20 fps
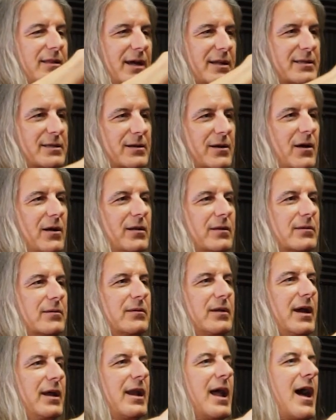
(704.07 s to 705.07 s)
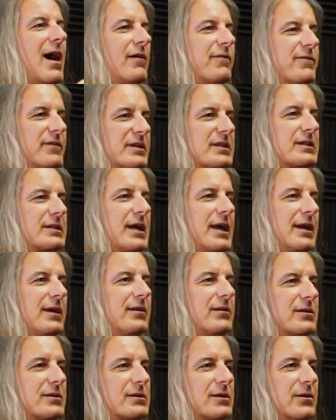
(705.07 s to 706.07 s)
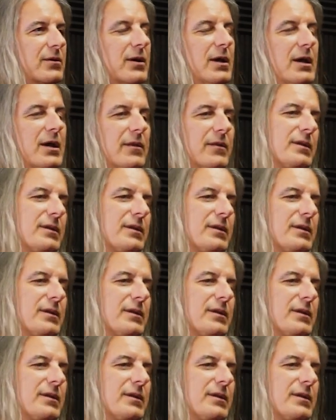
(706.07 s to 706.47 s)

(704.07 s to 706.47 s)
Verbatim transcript: That's called an alpha state. So mm -hmm.